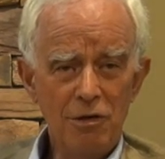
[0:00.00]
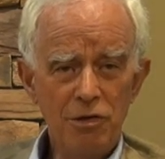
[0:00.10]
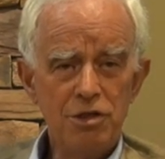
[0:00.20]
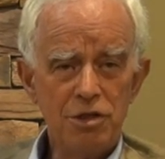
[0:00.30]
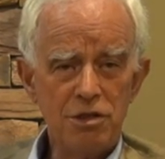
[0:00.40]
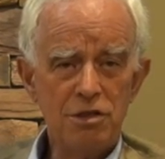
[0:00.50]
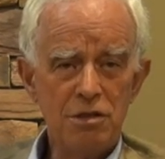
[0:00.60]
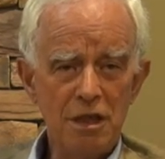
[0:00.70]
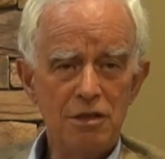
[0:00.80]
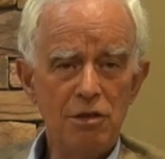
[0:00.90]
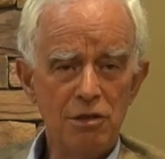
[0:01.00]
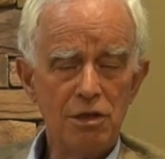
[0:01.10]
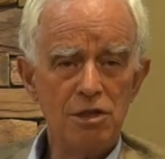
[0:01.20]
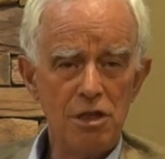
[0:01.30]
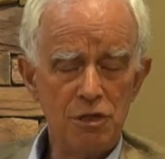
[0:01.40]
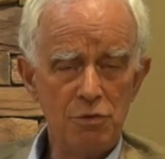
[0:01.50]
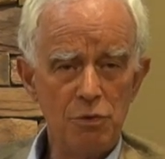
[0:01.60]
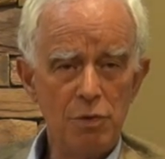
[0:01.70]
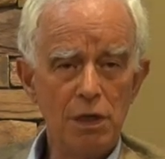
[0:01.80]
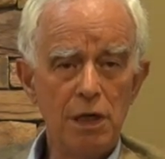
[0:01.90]
consciousness does not exist,
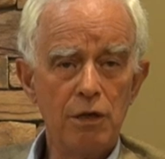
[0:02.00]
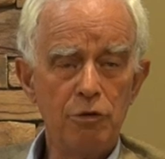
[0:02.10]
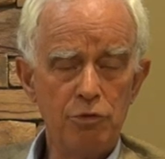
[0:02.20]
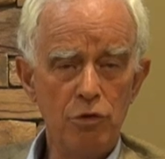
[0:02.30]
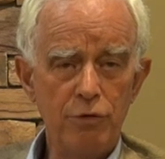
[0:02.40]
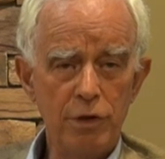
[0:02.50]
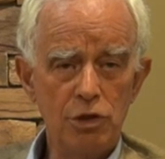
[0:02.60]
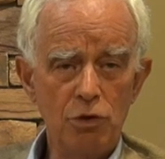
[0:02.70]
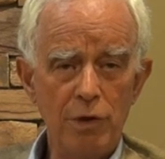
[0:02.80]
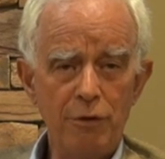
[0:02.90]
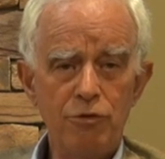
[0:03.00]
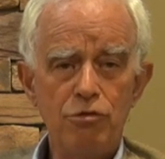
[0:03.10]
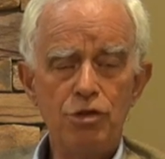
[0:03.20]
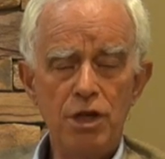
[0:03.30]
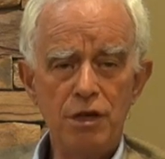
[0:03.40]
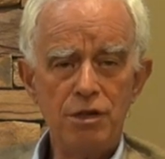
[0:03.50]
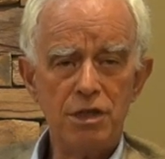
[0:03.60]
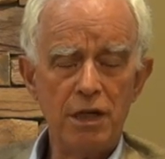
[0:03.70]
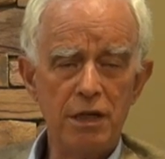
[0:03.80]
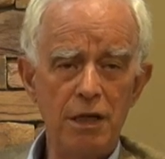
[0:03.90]
we cannot prove it. So we have to
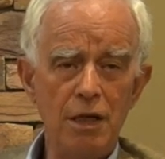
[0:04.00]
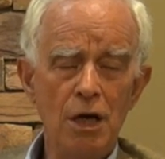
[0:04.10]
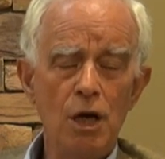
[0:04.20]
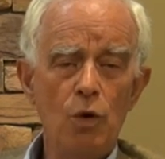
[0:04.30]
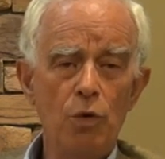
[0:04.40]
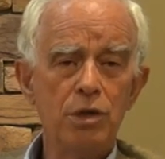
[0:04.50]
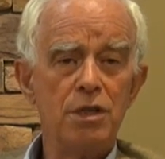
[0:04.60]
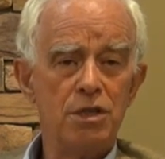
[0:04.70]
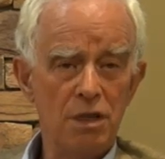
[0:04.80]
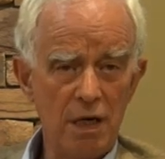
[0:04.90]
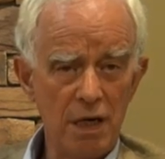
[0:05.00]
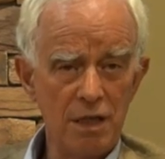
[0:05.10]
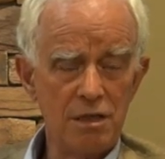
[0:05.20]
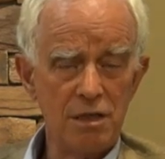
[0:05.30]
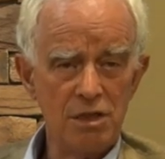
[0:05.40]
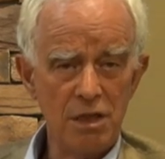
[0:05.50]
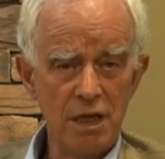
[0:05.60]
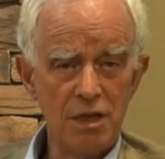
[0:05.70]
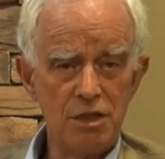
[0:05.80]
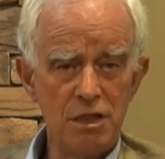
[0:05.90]
change the idea, what is science? And
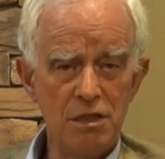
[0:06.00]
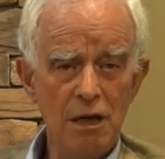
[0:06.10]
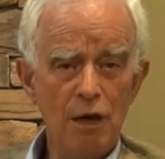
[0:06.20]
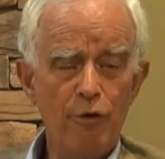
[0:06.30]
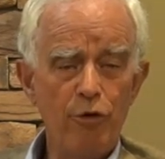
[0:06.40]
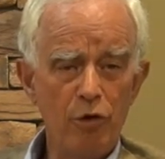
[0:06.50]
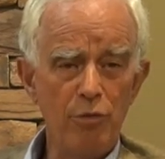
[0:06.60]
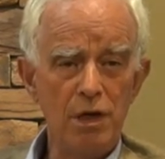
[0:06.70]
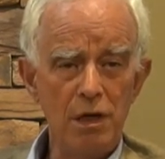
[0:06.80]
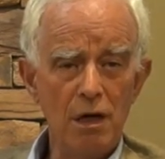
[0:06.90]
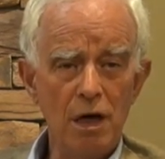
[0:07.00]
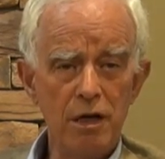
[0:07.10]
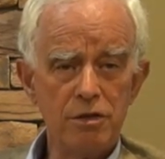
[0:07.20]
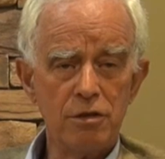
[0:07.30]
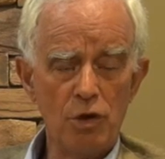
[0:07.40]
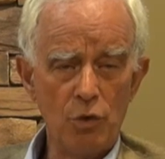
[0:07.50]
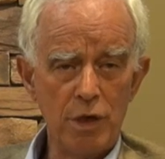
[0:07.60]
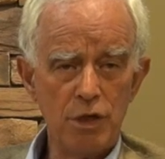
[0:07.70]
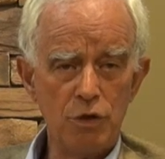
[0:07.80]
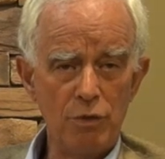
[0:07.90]
science is, for me, ask a
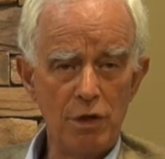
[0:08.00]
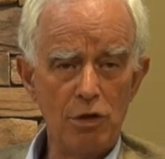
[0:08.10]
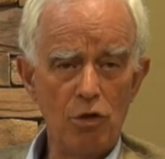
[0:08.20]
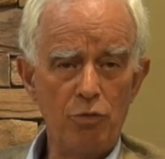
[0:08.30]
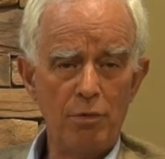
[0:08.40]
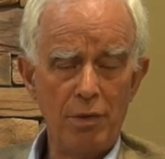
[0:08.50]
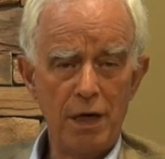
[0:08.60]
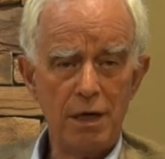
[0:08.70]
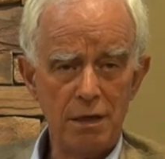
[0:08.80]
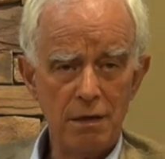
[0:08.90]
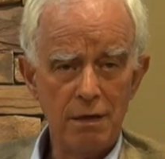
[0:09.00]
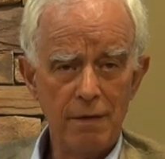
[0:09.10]
question with an open mind.